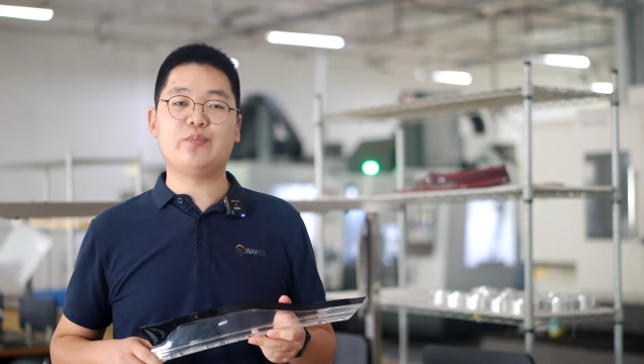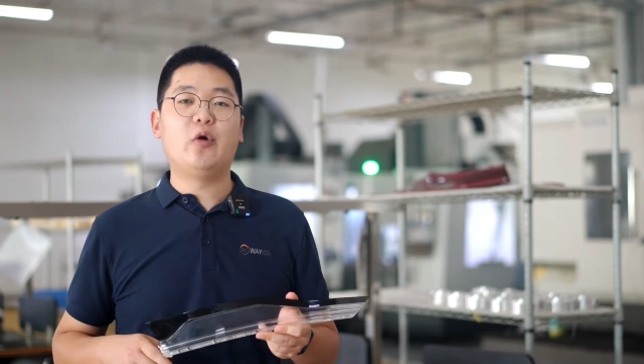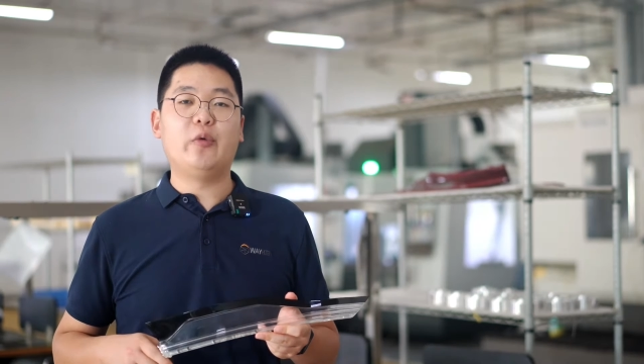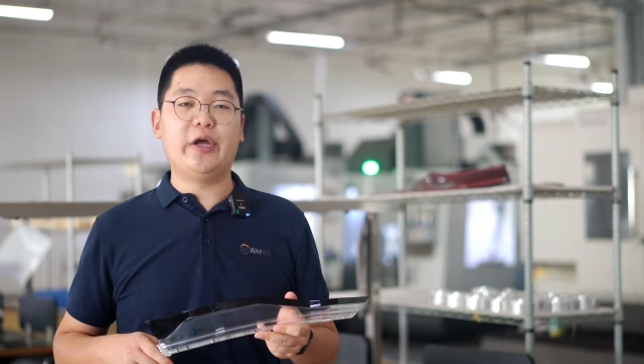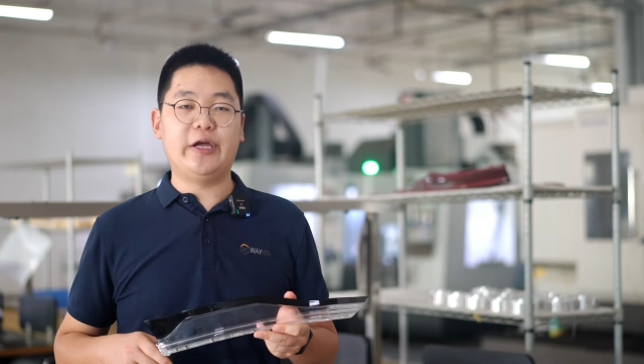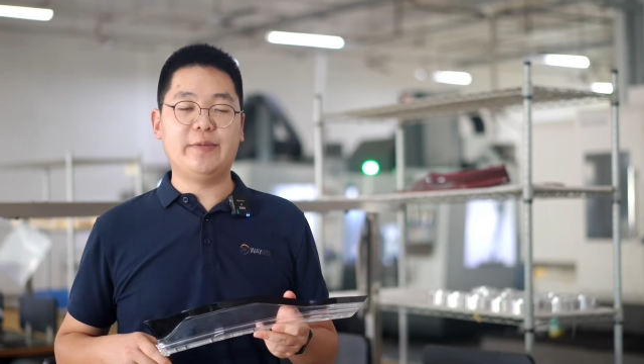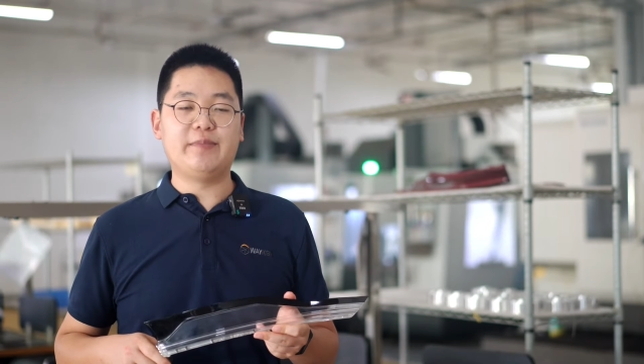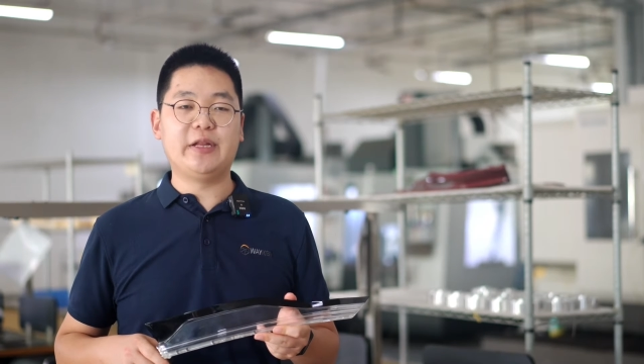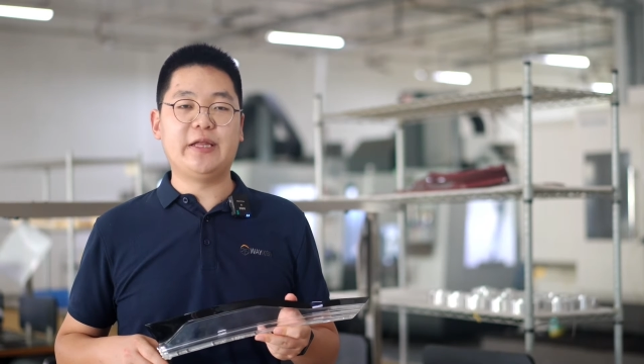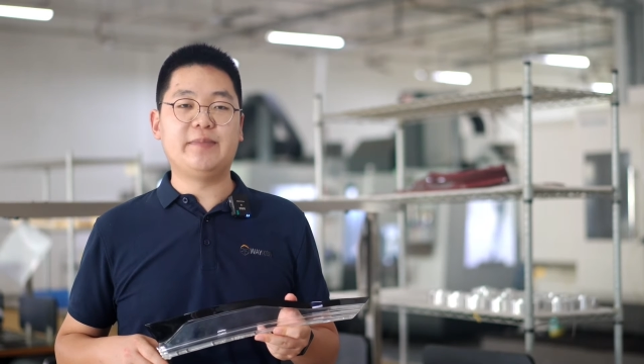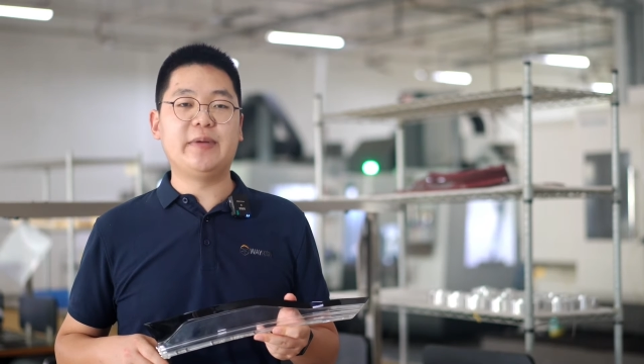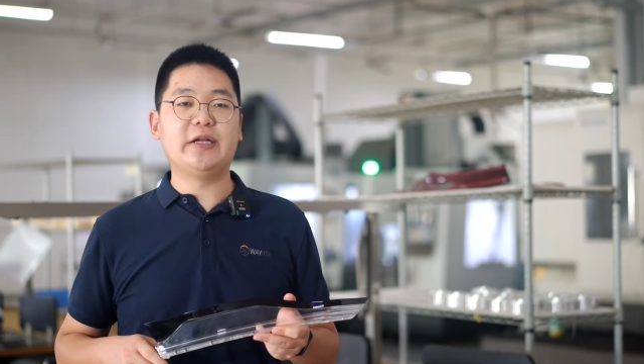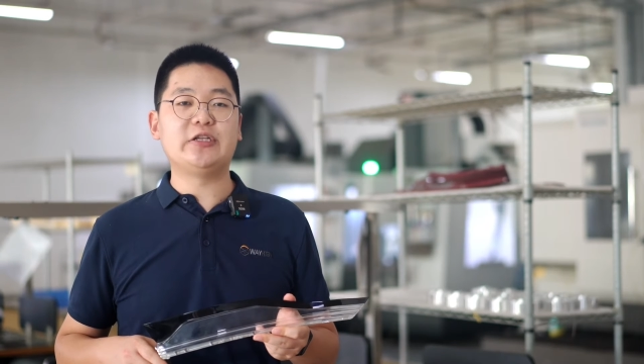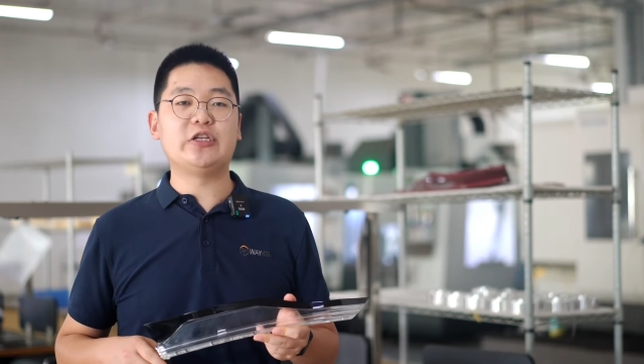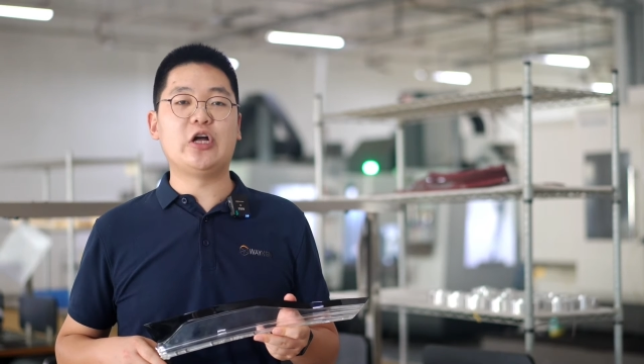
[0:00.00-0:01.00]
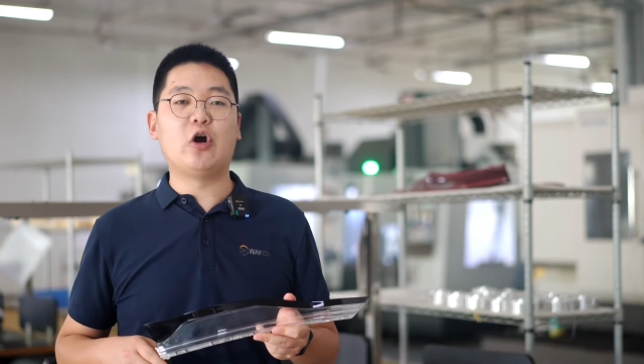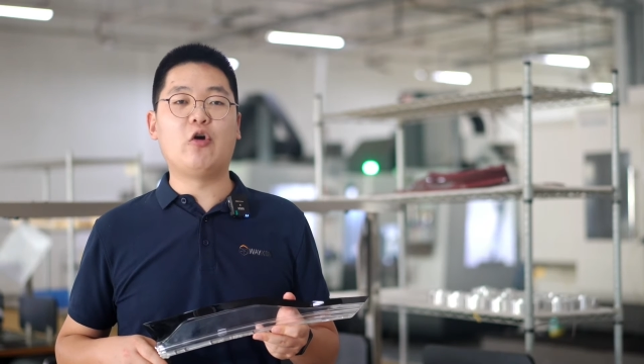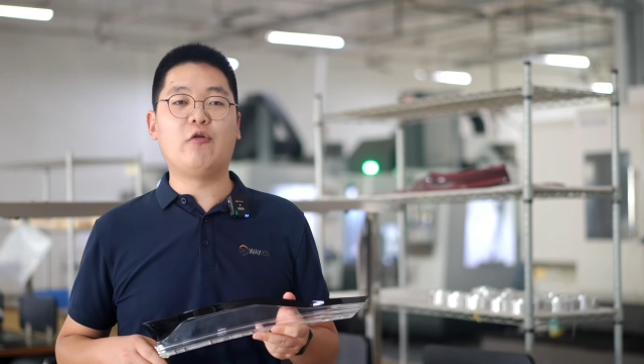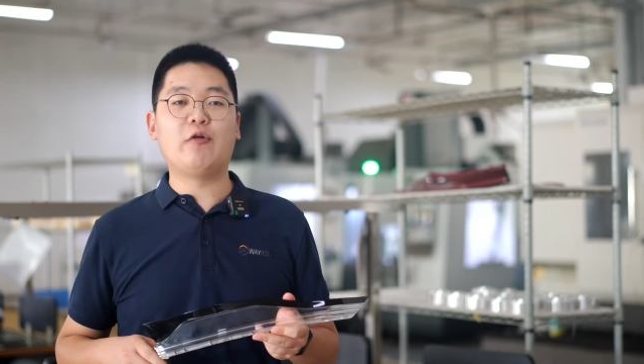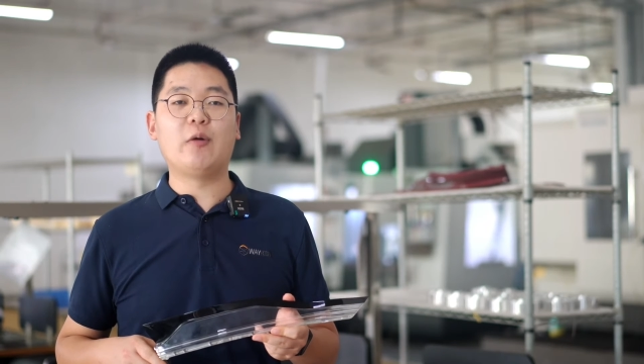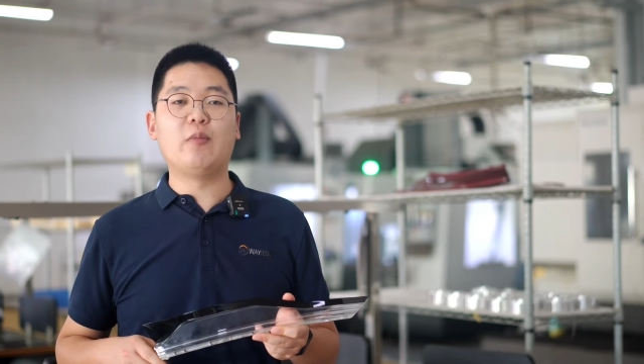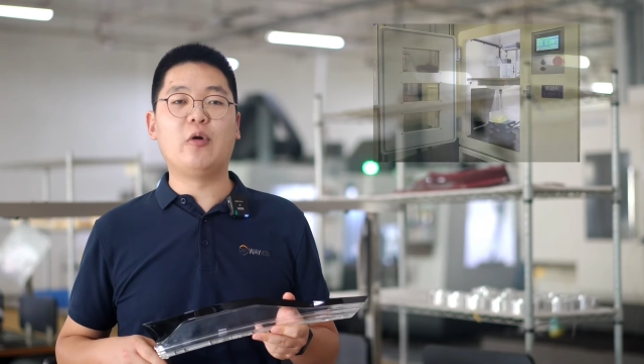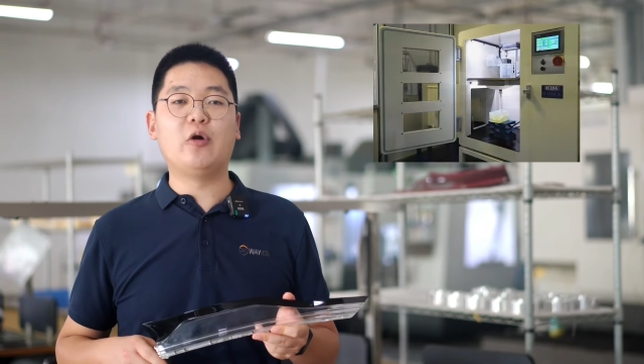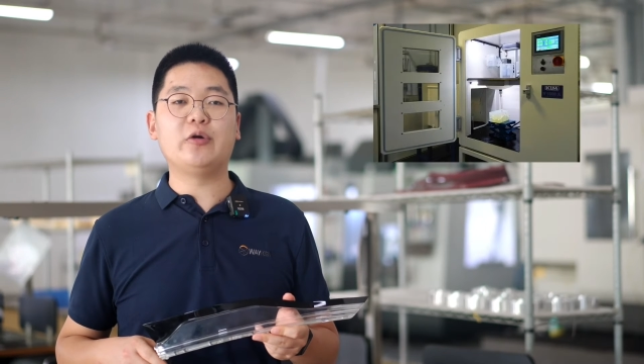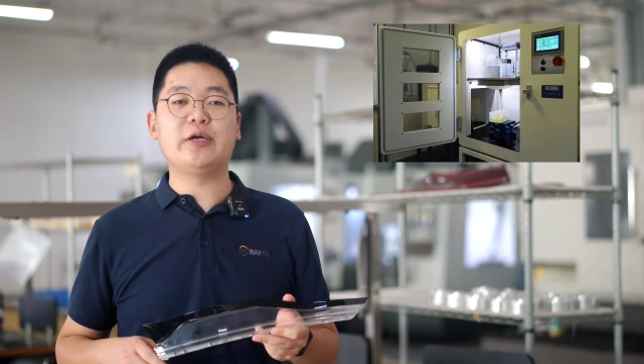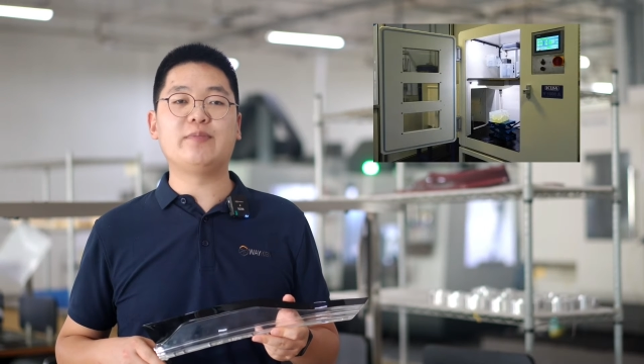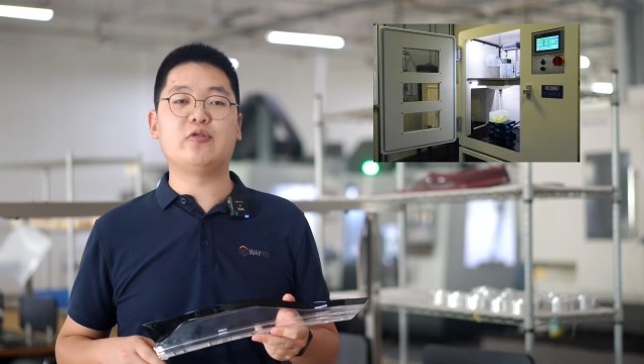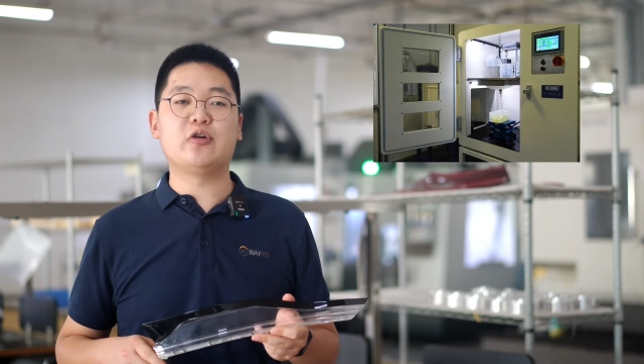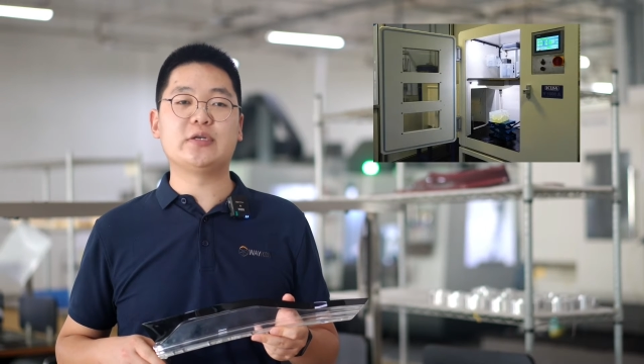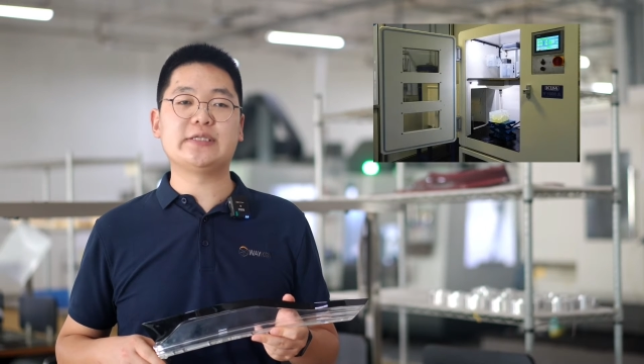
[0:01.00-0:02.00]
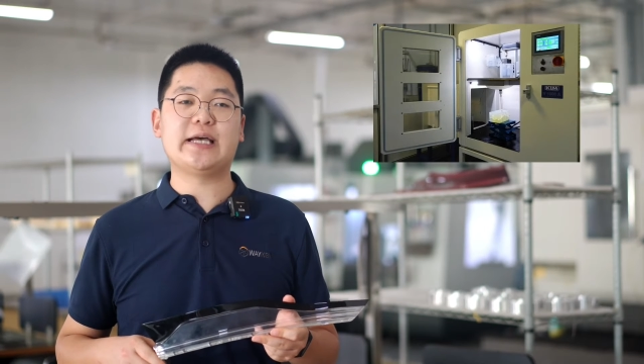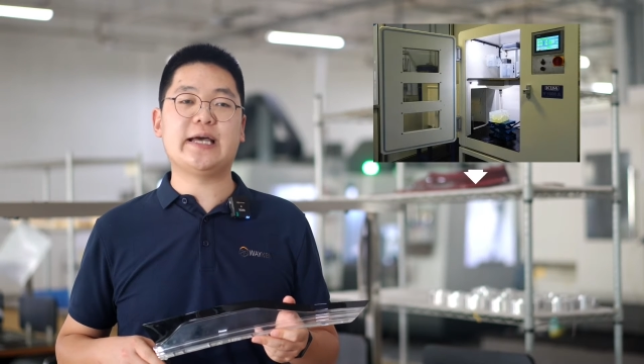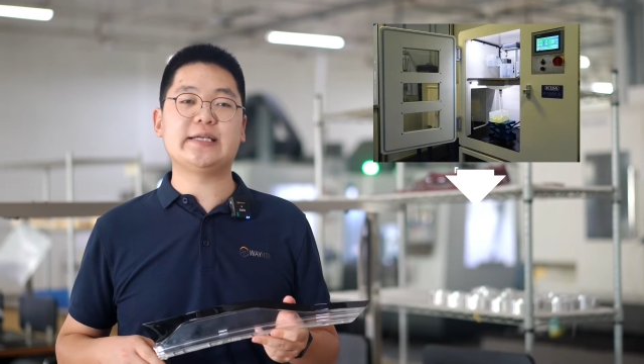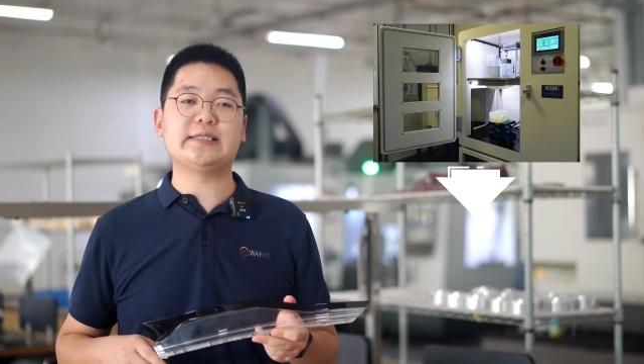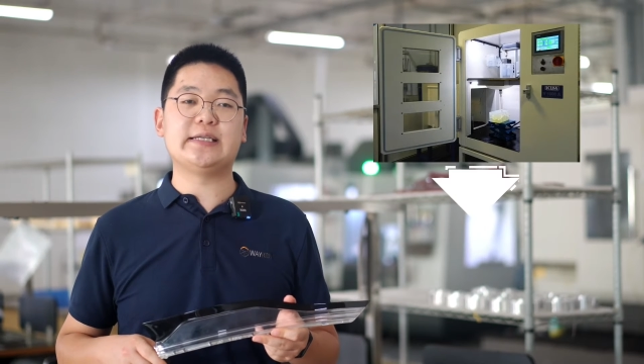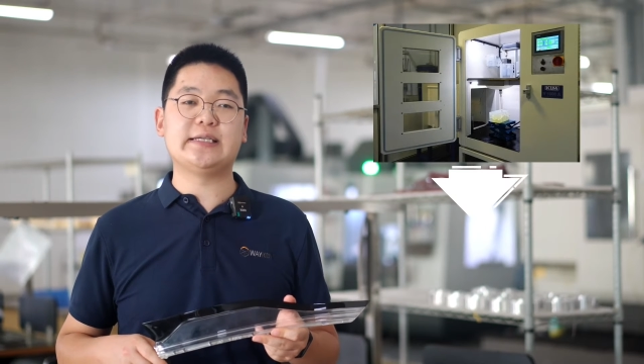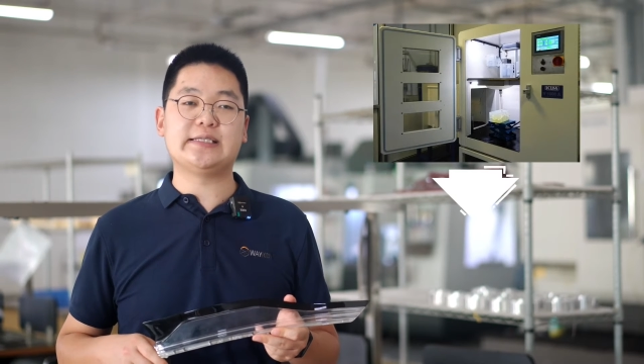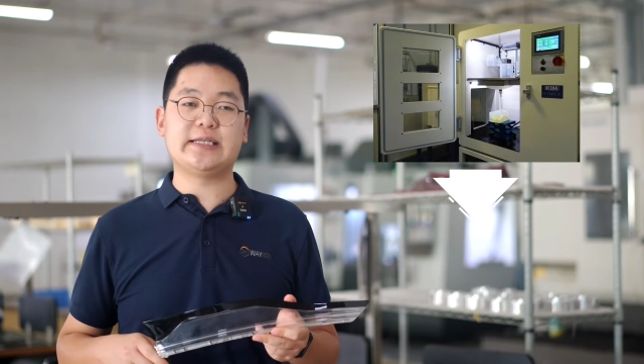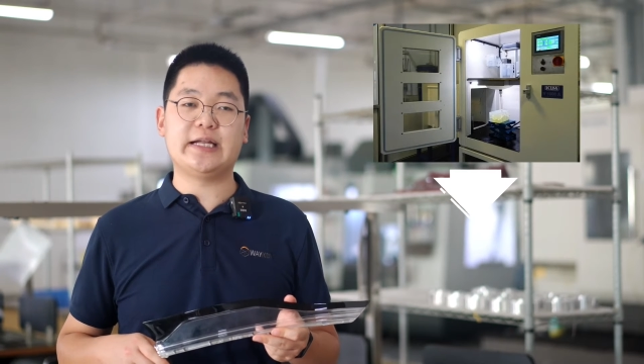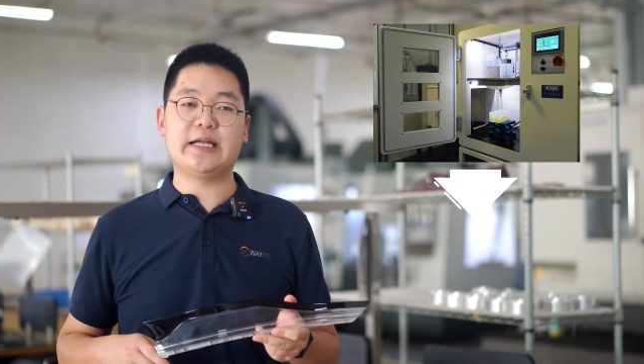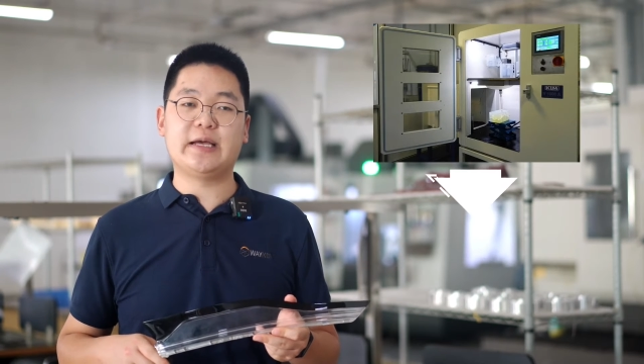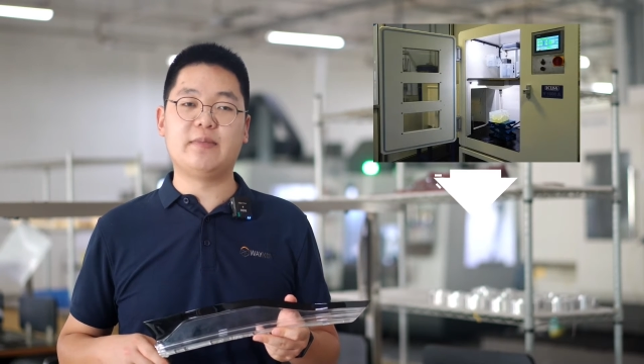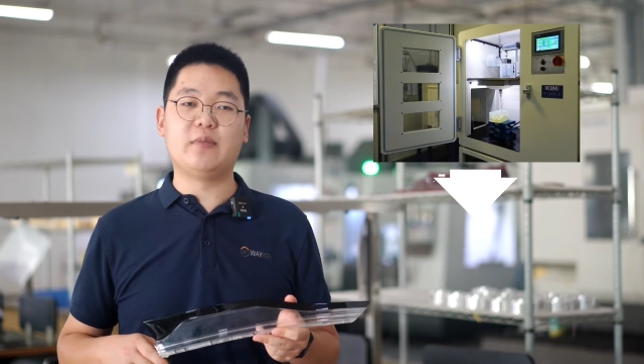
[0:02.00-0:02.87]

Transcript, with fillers: we implemented the over-molding process in silicon